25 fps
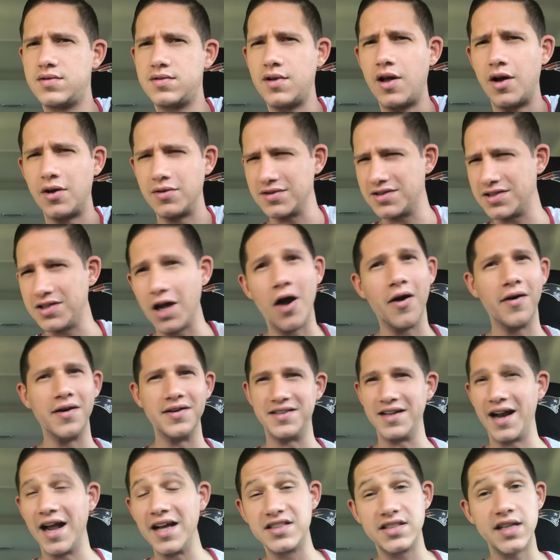Oh, sorry,
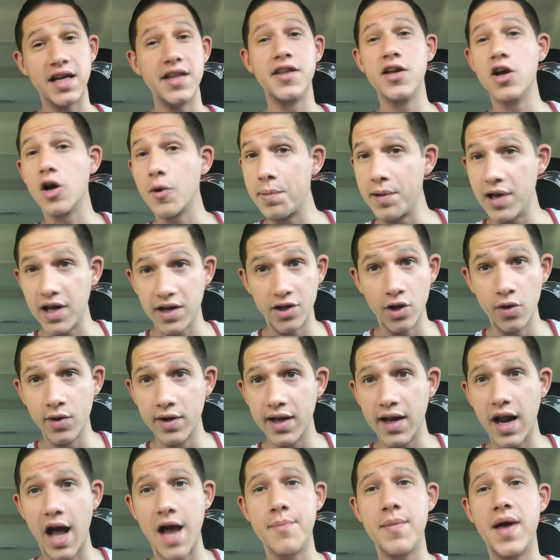did I say the European
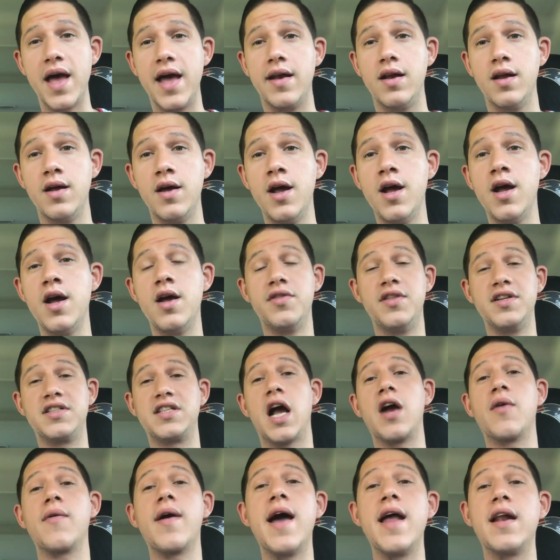Union? I meant the
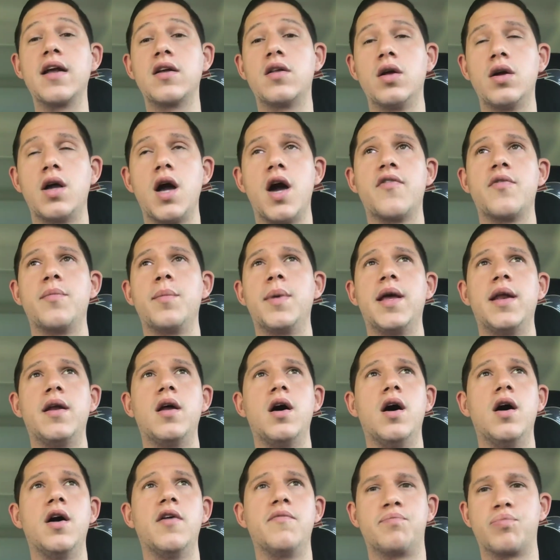tyrannical government
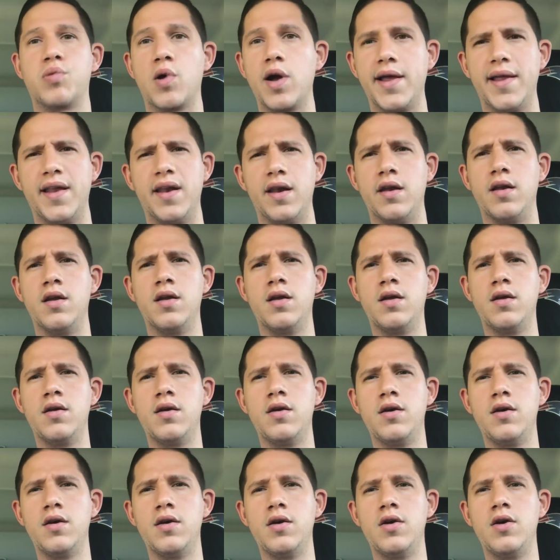of Britain.
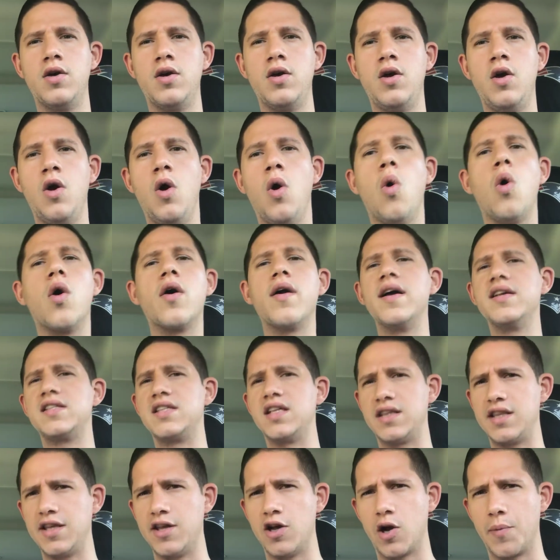Or is
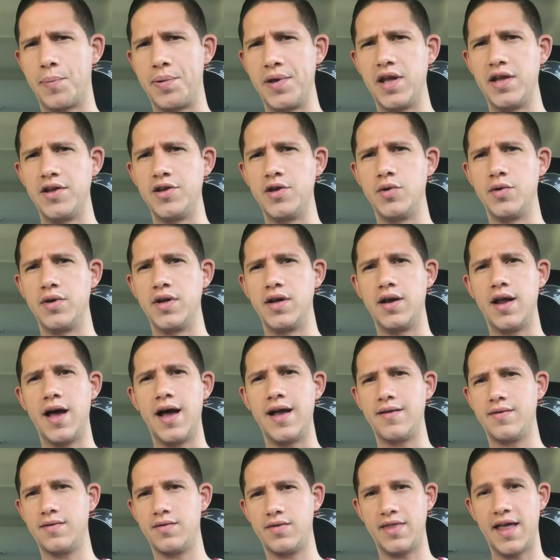it the European Union?
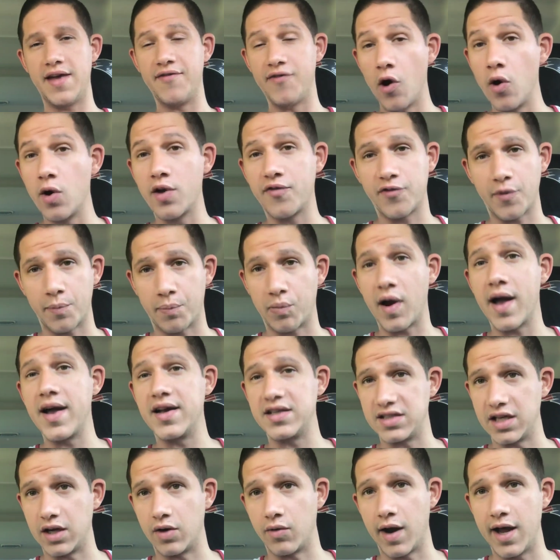They voted for
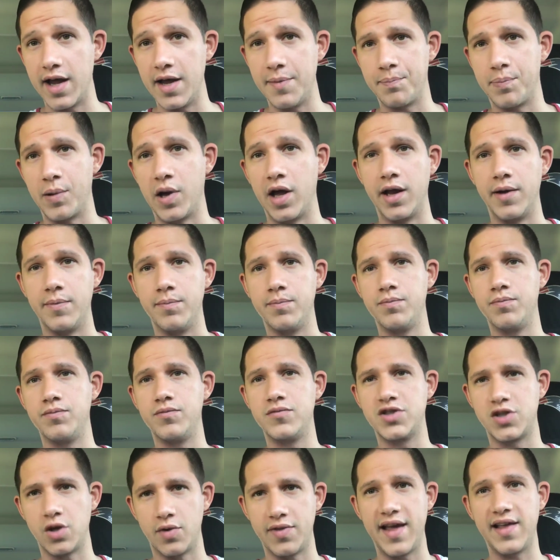Brexit, right? But,
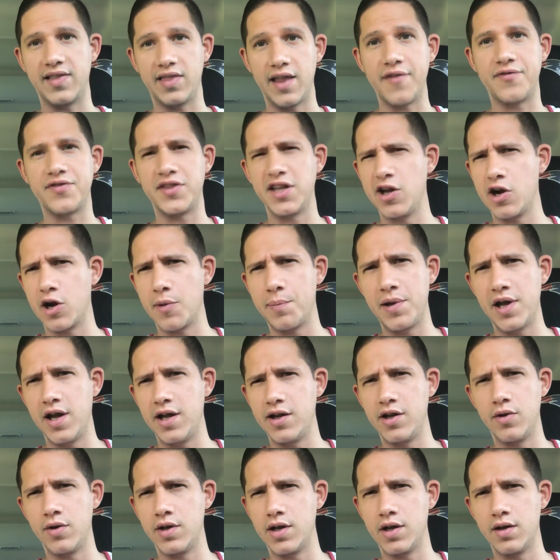so they left the
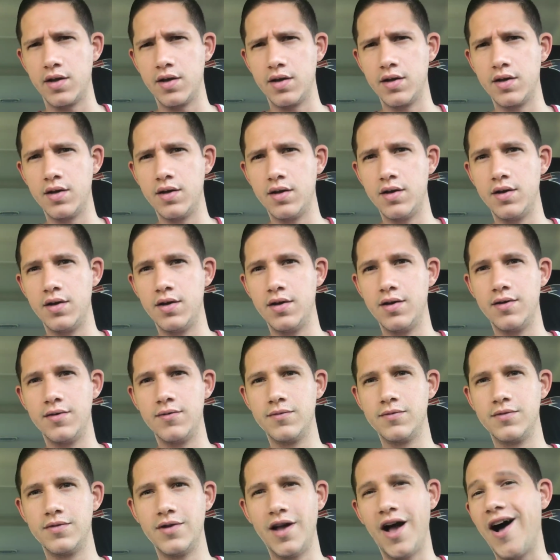European Union?
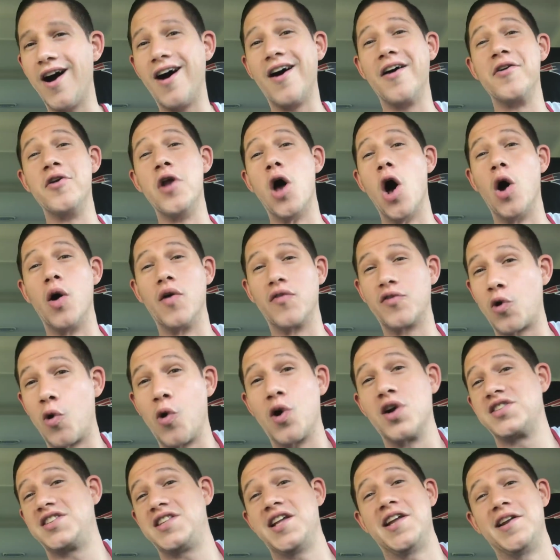No, of
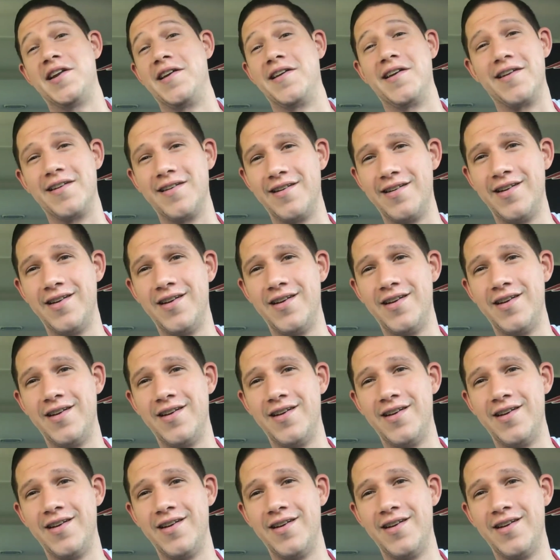course they didn't.